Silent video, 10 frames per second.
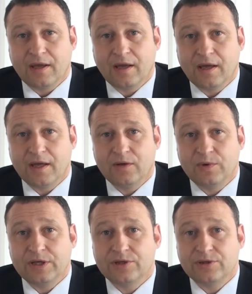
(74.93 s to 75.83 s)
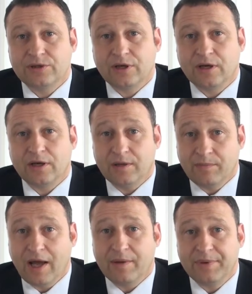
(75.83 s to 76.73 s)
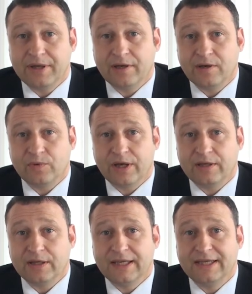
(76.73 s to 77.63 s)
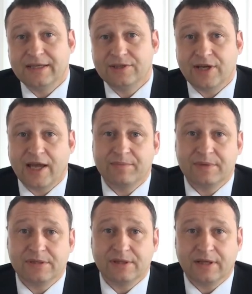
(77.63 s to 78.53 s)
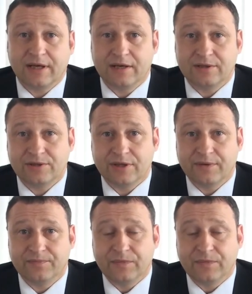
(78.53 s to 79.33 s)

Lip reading: in which, in my opinion, we're the leading chambers in the country.